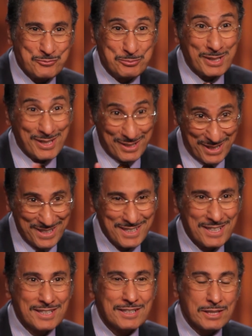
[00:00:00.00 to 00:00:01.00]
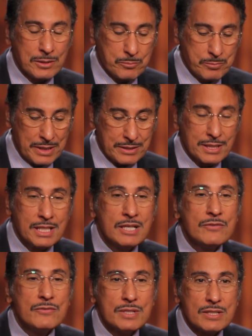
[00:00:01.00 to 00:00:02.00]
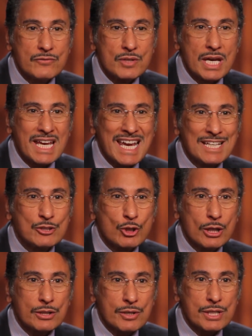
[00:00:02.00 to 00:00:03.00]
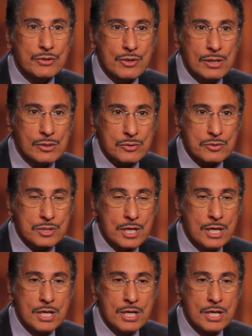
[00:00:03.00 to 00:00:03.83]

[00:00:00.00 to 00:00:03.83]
barely. Right. Uh, but even if they can tolerate those,